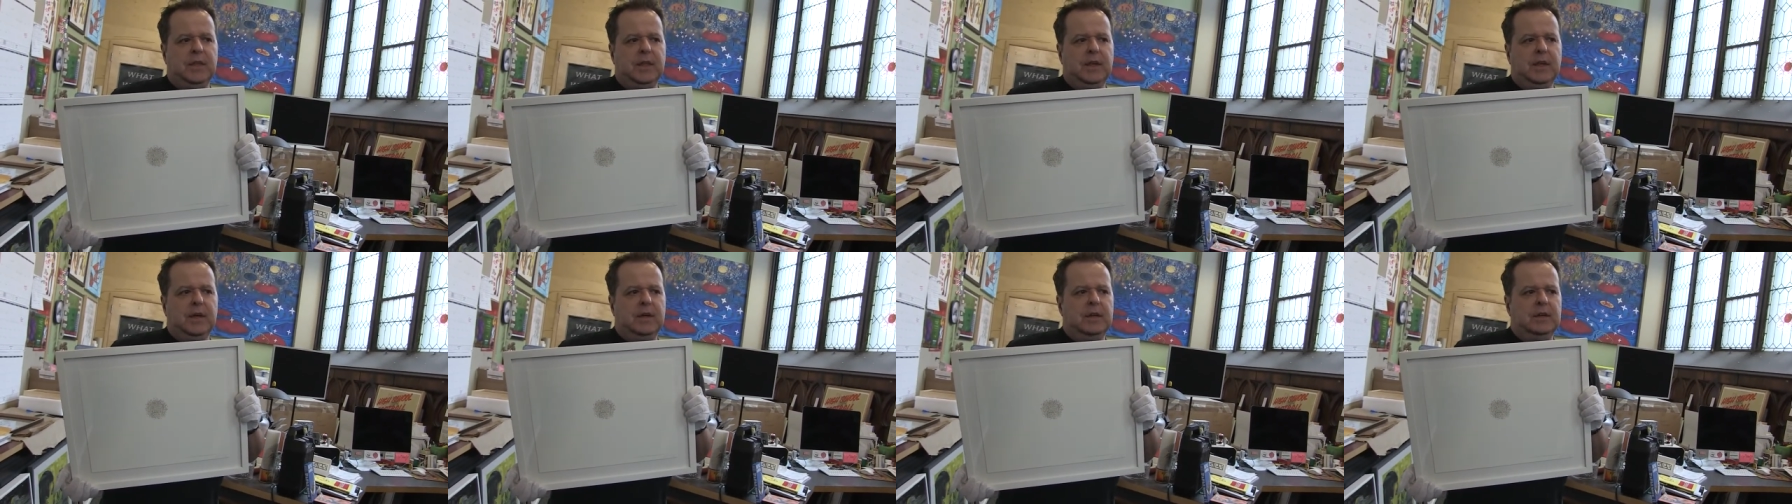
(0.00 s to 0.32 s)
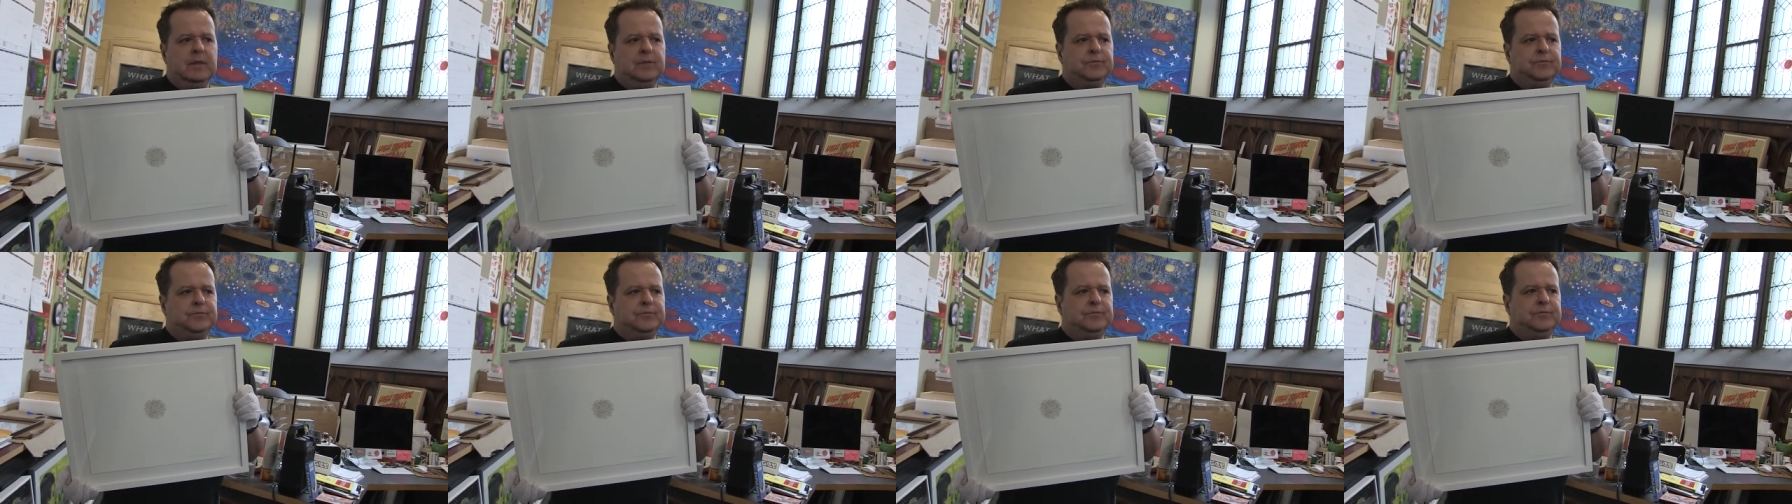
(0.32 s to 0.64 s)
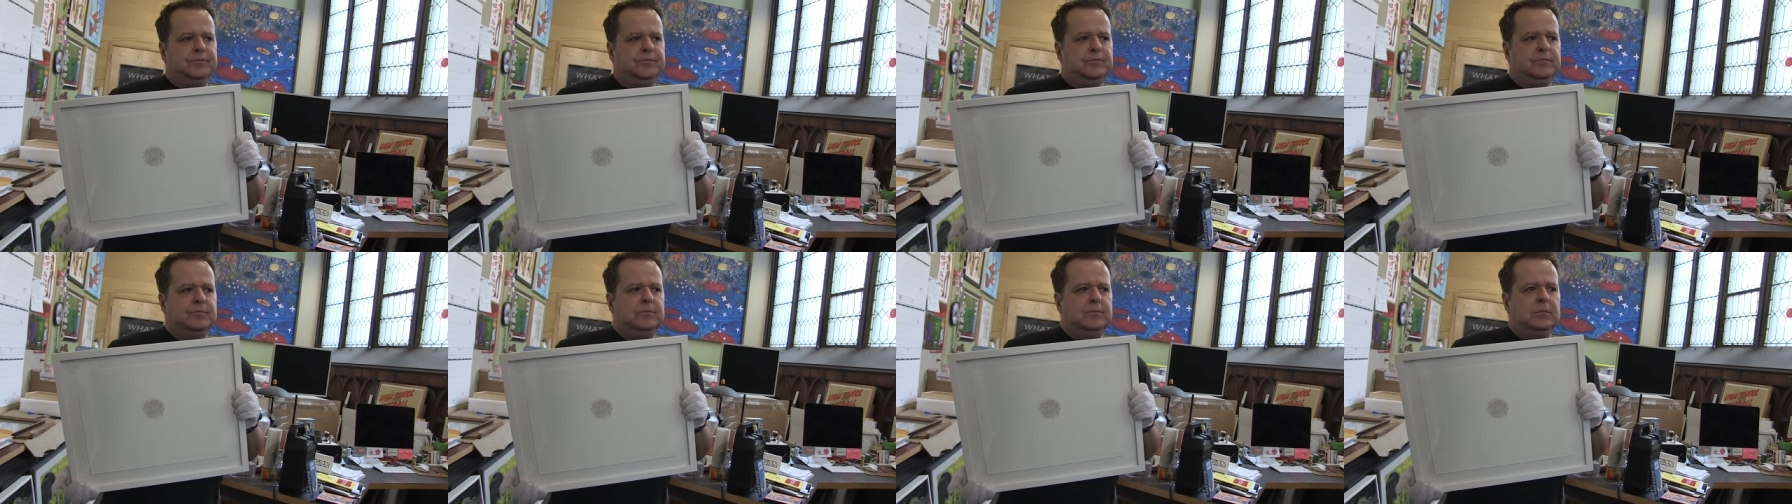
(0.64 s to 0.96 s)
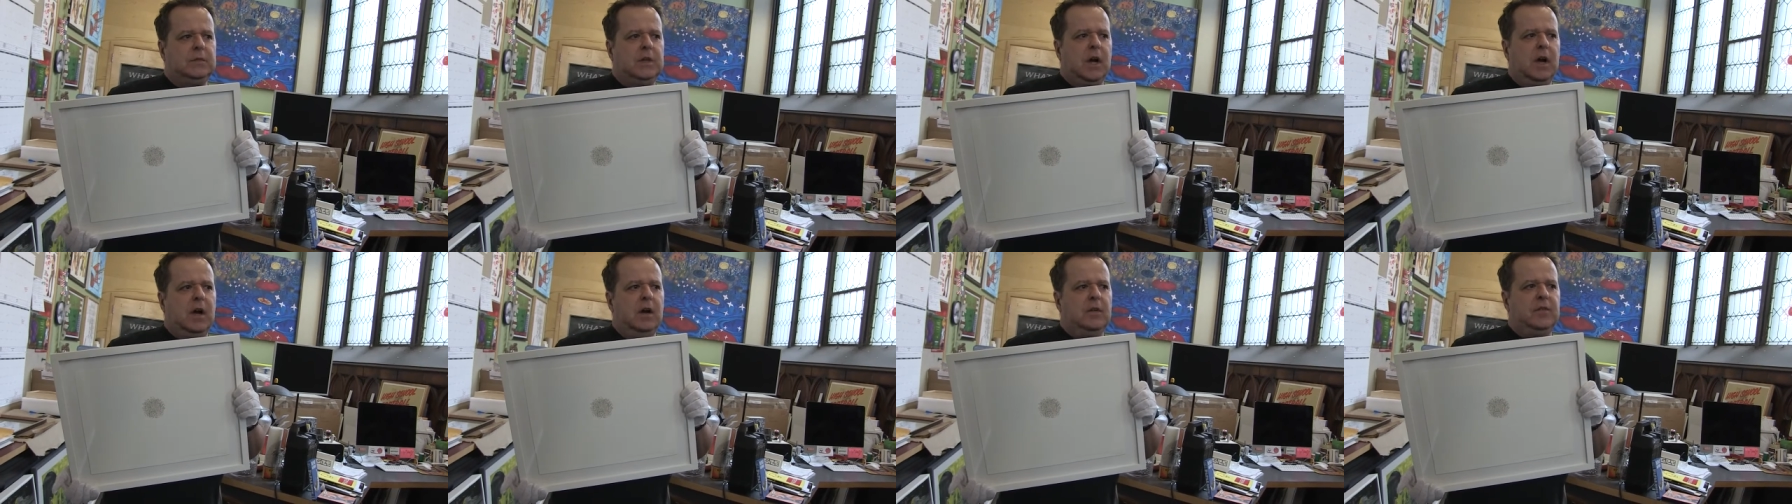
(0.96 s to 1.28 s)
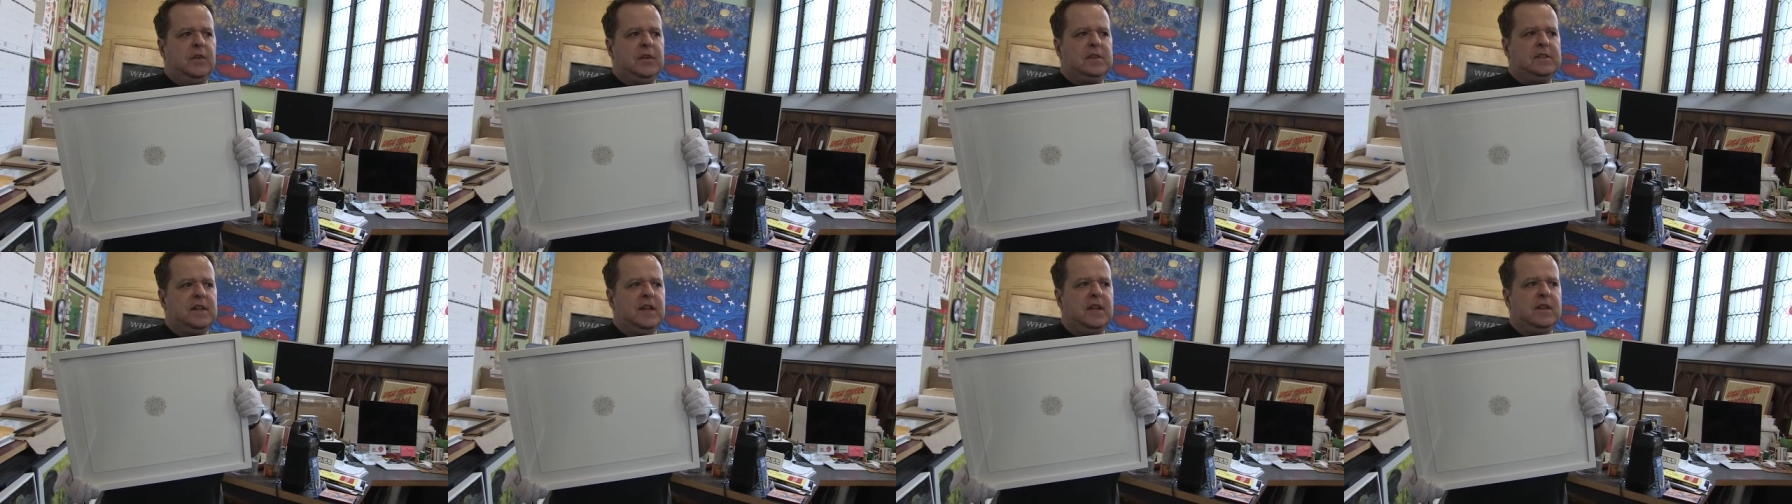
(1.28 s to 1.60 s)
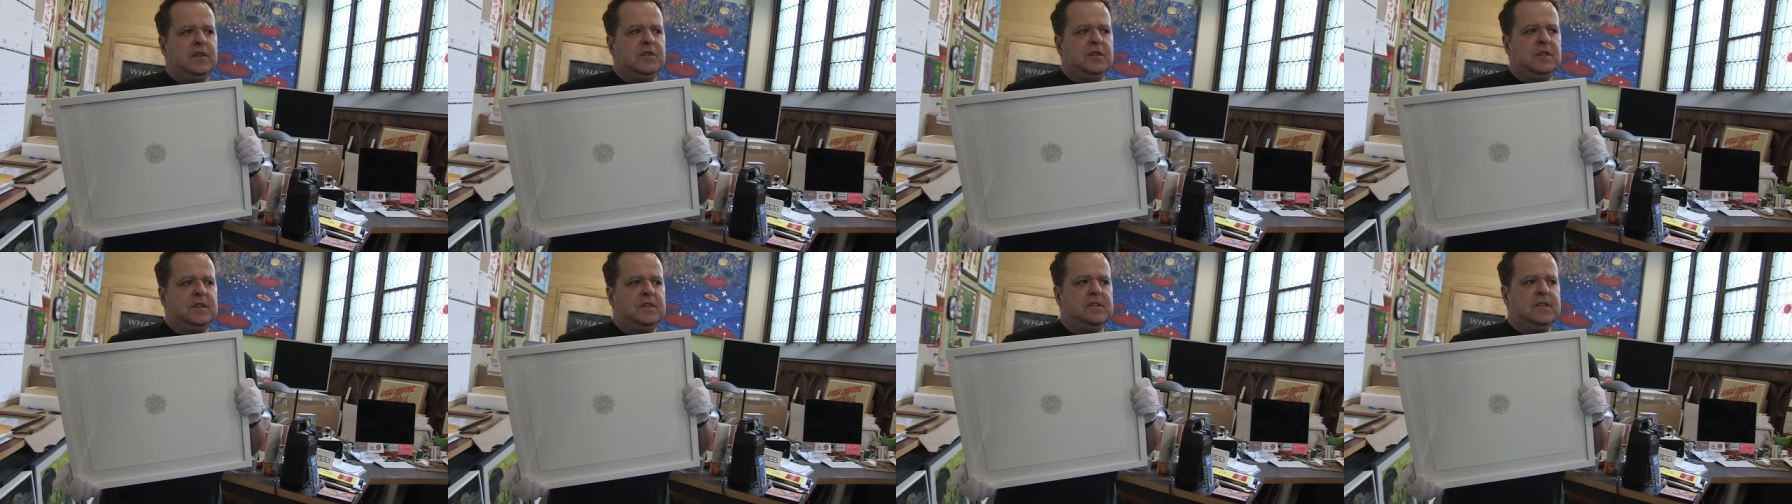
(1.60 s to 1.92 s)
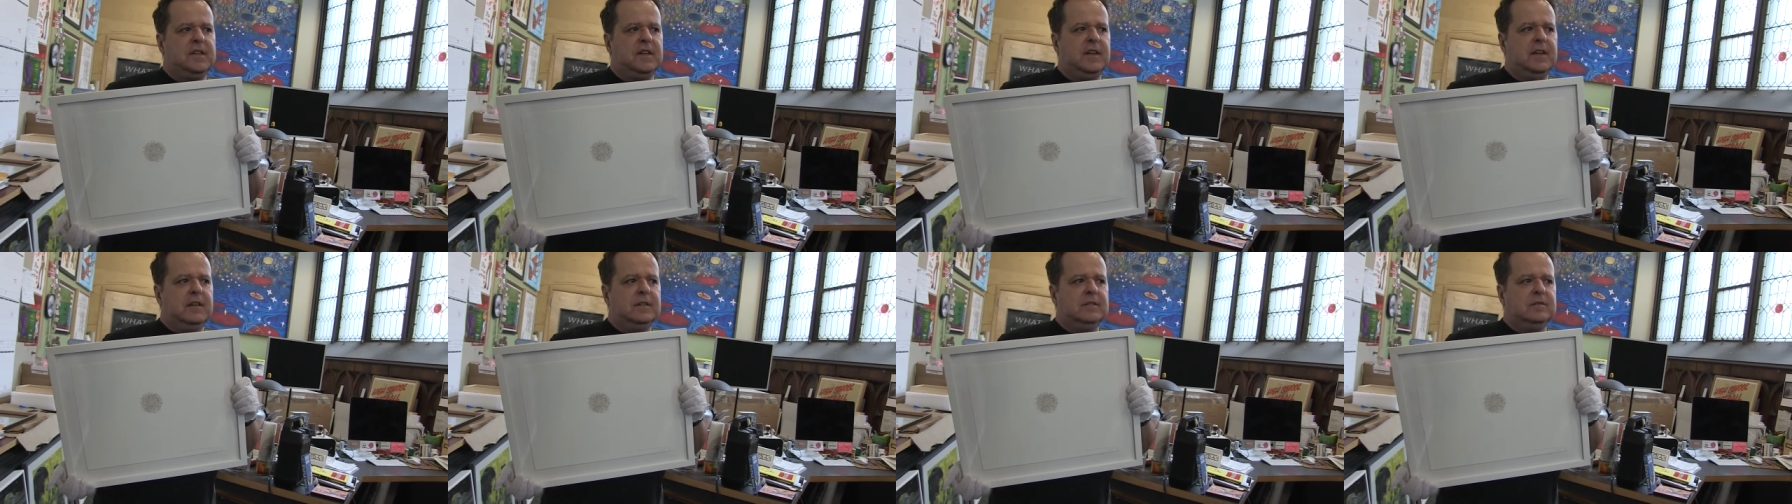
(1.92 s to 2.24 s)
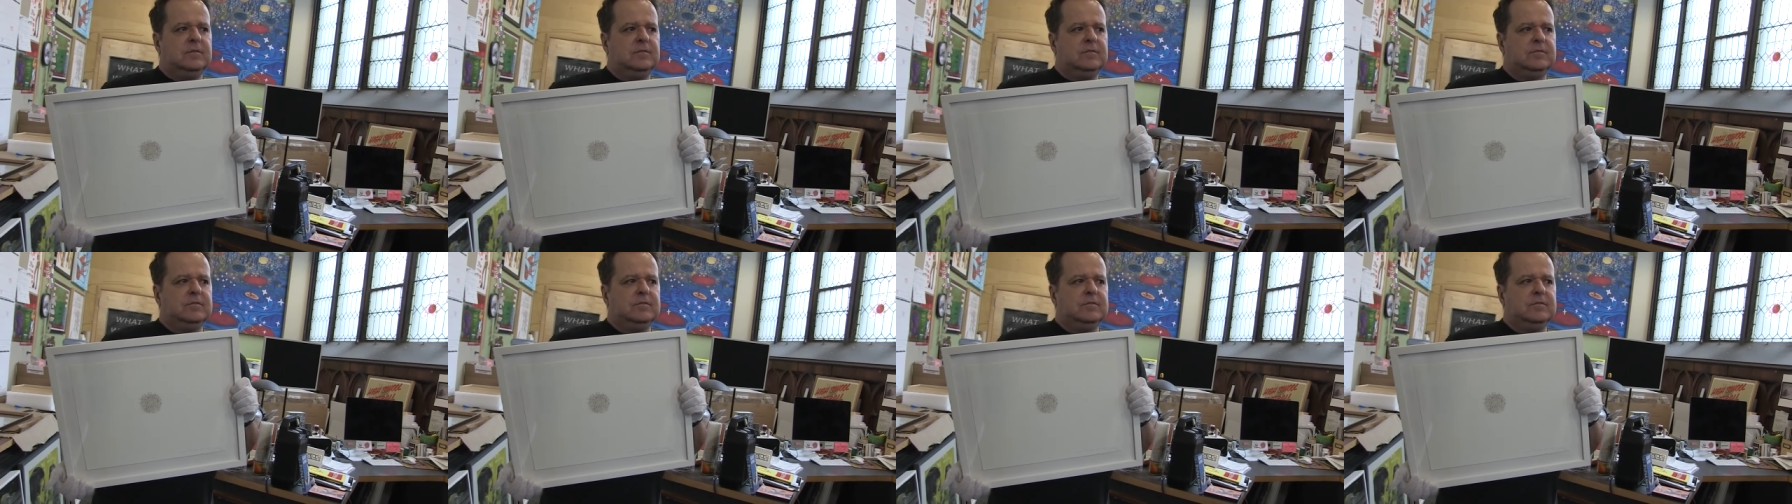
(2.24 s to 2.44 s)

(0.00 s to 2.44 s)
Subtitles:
the conversations that